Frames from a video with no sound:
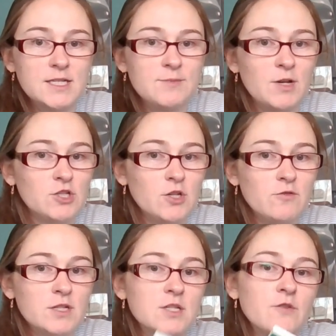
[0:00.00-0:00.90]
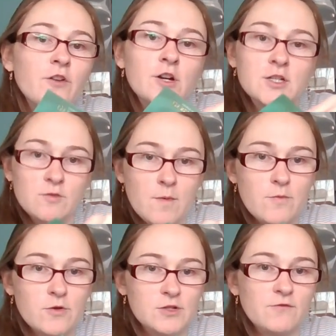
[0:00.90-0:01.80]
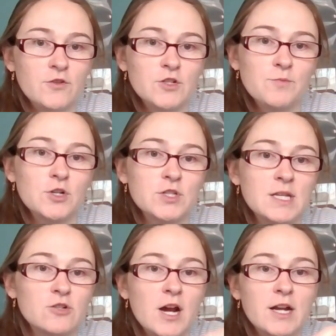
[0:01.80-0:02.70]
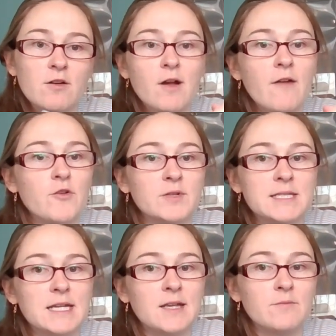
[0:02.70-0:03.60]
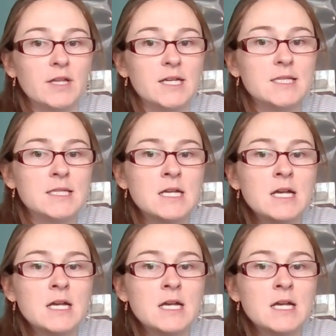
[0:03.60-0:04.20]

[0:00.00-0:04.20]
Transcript: especially Christopher, because remember, it's first person, try to uncover what's taking place.